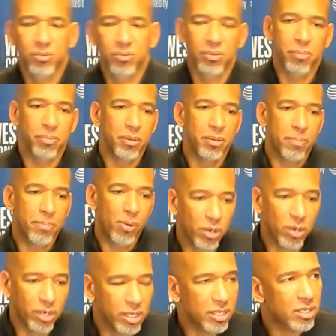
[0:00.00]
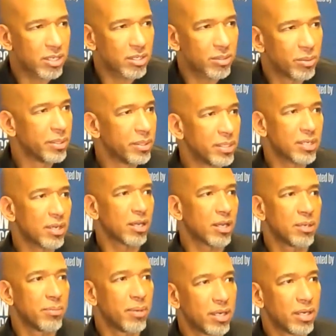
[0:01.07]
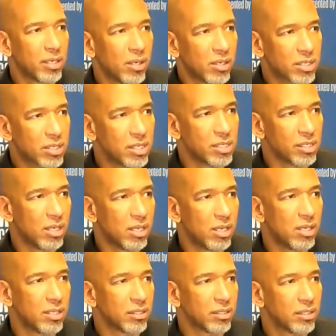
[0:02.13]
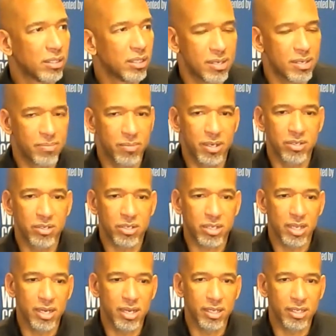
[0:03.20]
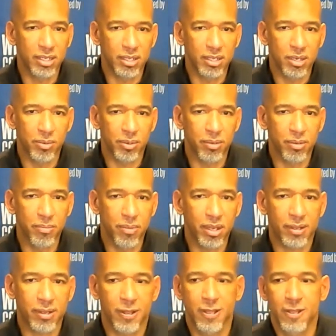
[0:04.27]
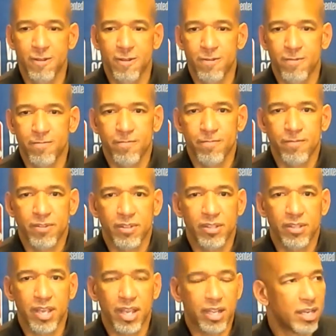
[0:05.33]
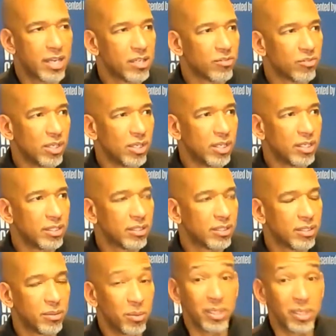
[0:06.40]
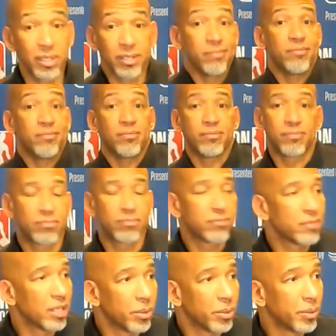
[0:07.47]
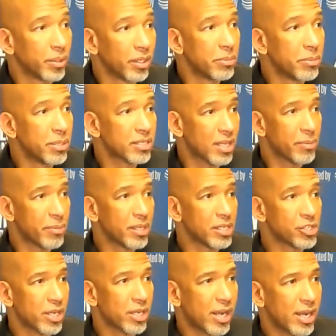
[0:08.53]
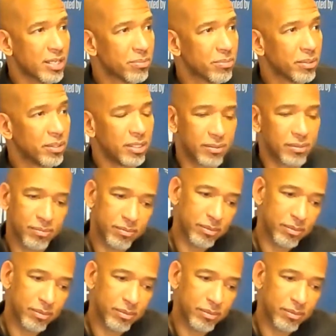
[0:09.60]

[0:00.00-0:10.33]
the poise, we've been talking about it all season long, understanding that they were going to make that kind of run. We didn't think we were going to miss that many shots, but